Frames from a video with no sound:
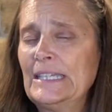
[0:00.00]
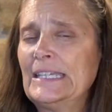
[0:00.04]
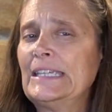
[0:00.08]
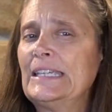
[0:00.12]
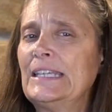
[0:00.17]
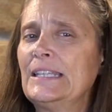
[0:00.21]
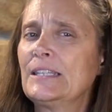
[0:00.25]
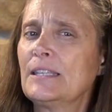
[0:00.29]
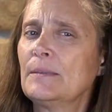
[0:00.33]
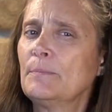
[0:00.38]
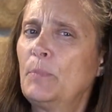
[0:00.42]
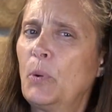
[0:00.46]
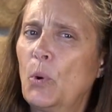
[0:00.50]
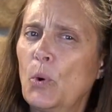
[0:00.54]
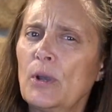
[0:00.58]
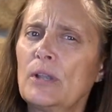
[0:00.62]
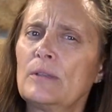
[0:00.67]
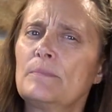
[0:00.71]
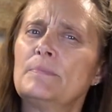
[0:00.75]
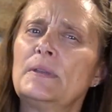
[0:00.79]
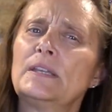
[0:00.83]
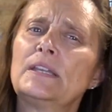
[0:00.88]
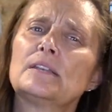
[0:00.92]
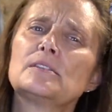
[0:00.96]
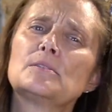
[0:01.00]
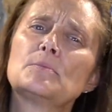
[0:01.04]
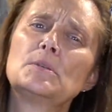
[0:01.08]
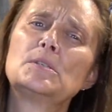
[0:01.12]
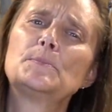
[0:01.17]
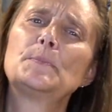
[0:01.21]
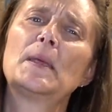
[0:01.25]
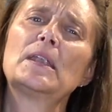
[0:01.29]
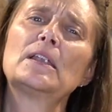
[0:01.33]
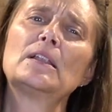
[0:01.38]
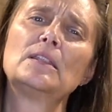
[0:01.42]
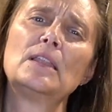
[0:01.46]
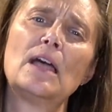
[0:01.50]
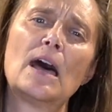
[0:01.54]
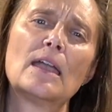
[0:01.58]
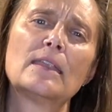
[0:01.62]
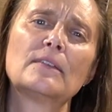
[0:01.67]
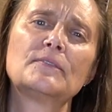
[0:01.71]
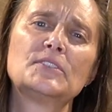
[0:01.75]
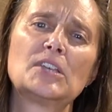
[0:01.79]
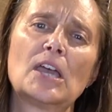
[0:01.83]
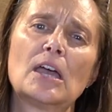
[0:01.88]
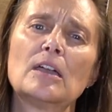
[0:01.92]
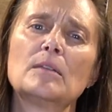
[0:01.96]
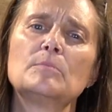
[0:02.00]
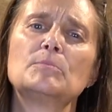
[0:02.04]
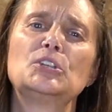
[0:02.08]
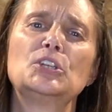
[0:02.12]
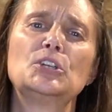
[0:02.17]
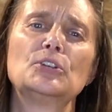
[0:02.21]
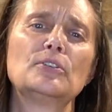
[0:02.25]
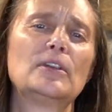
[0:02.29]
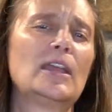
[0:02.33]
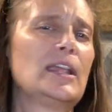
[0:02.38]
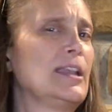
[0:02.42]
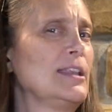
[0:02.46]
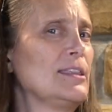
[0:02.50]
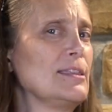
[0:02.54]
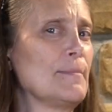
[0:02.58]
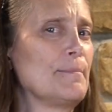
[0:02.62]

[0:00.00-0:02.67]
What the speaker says: It's important because we spend a lot of time curating